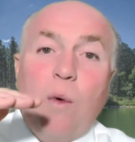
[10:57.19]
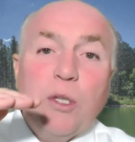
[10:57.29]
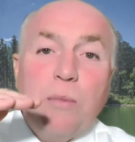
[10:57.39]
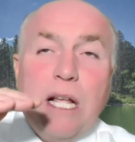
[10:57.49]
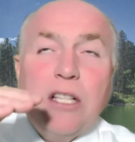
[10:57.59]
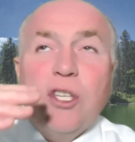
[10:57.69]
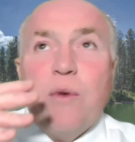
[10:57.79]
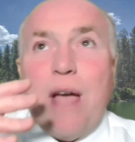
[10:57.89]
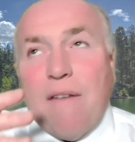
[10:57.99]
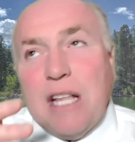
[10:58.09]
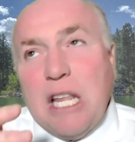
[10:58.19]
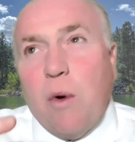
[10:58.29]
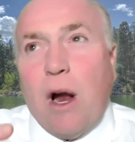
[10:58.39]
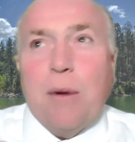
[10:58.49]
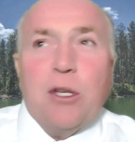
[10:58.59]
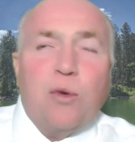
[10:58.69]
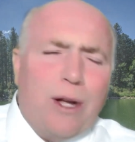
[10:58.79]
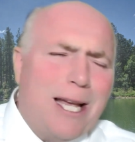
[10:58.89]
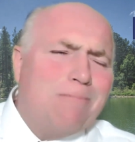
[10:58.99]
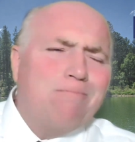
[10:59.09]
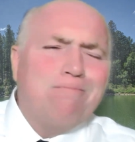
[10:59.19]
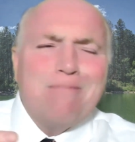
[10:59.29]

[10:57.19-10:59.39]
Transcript: which means you have anywhere between